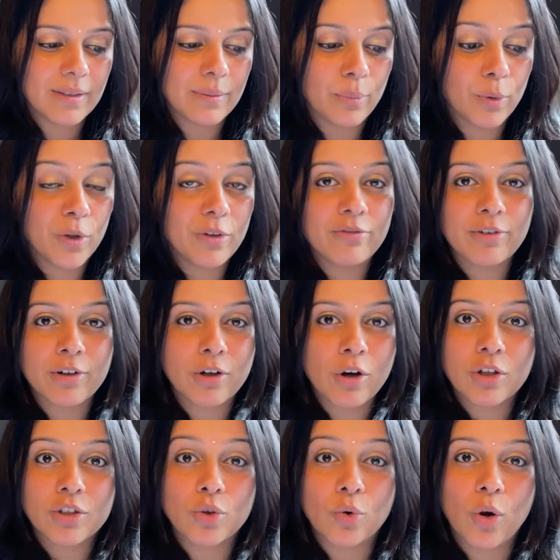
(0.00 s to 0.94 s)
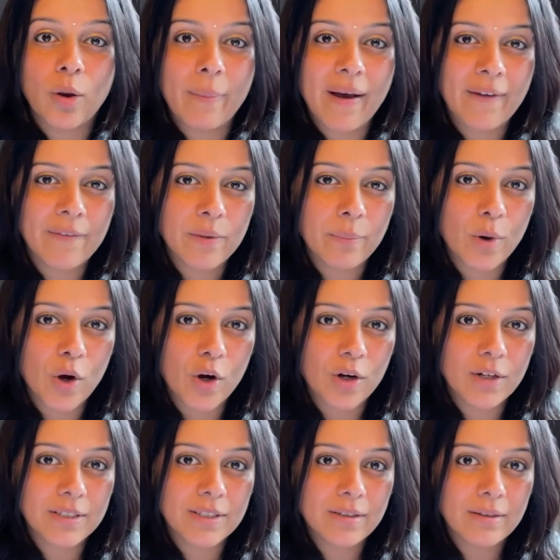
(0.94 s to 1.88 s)
The boy forgot all about the
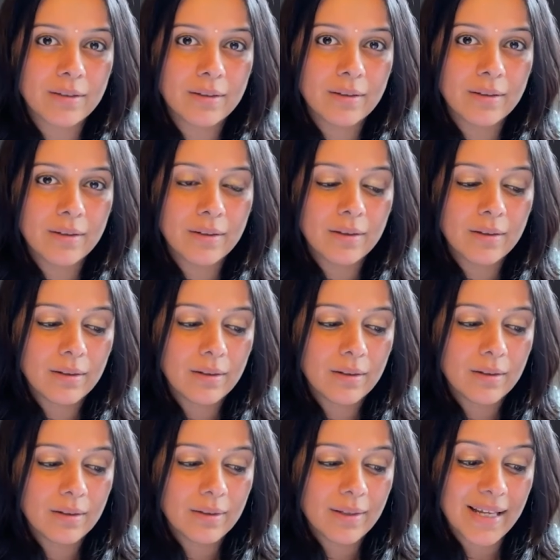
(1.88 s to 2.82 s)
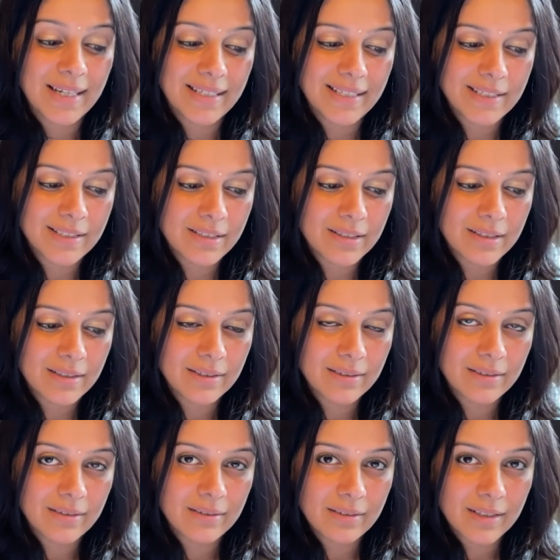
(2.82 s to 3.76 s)
box. At least,
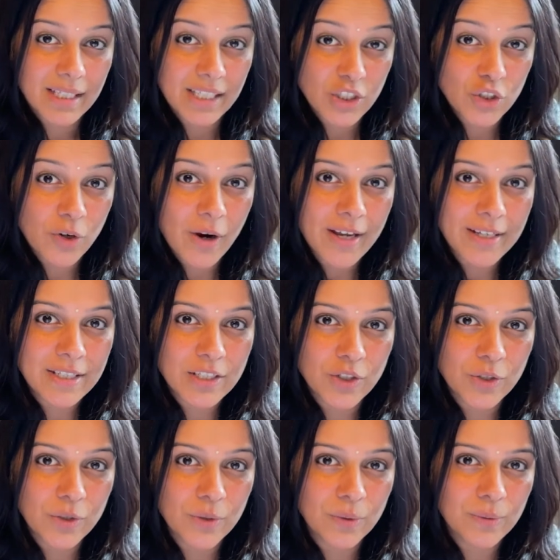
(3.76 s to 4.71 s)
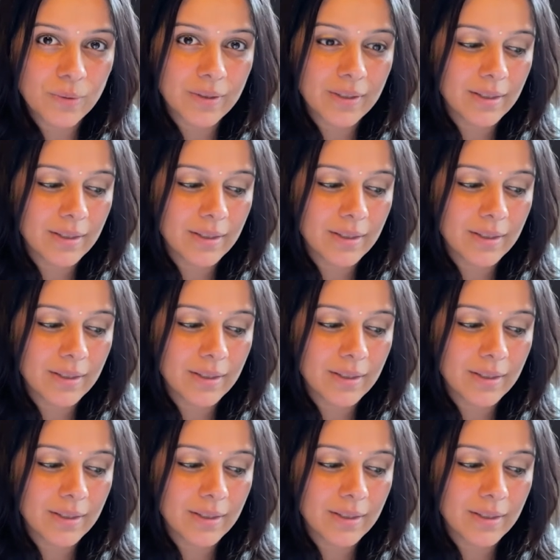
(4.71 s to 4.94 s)
he tried to.